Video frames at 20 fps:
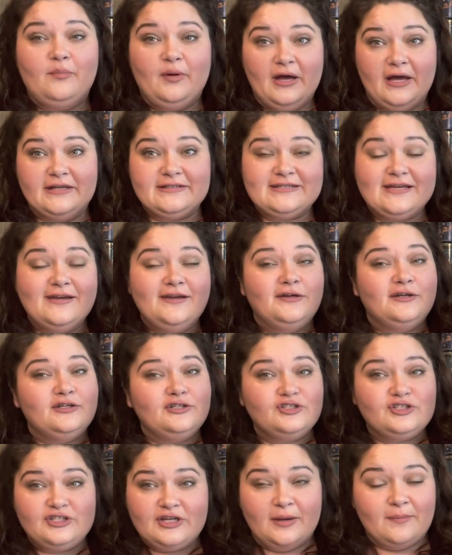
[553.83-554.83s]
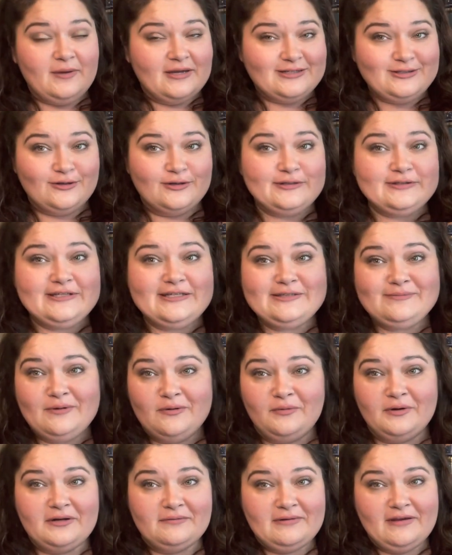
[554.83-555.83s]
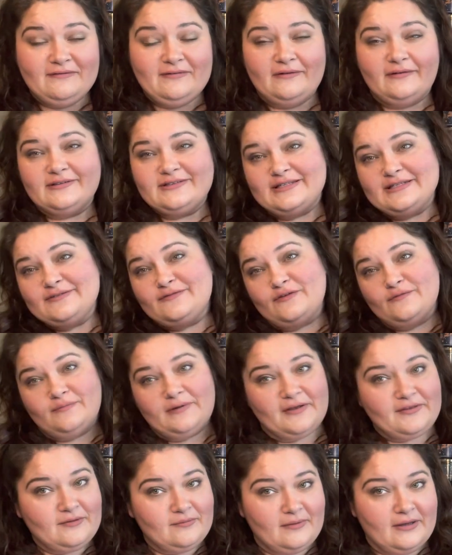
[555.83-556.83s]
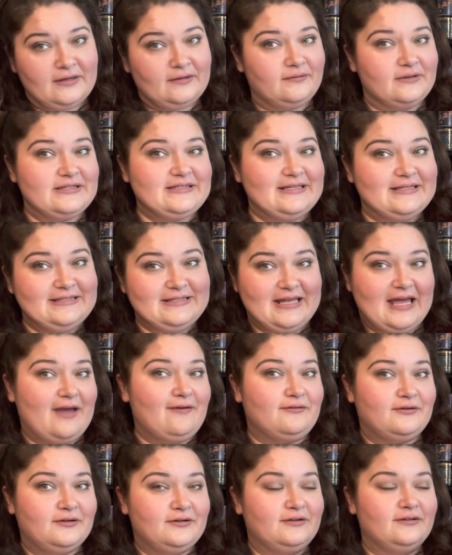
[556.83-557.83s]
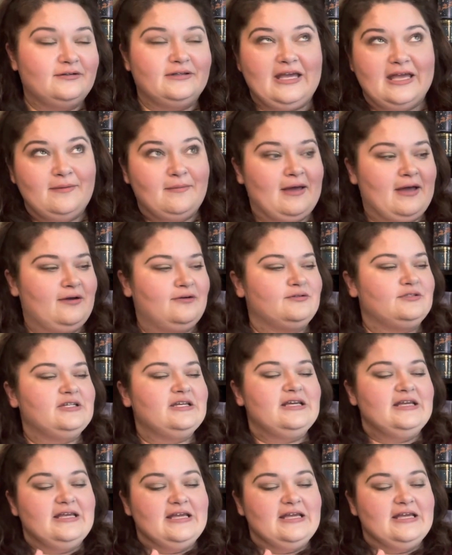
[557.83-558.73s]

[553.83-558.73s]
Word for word: but Champagne Toast has been one of my favorite scents from Bath and Body Works since it ever came out.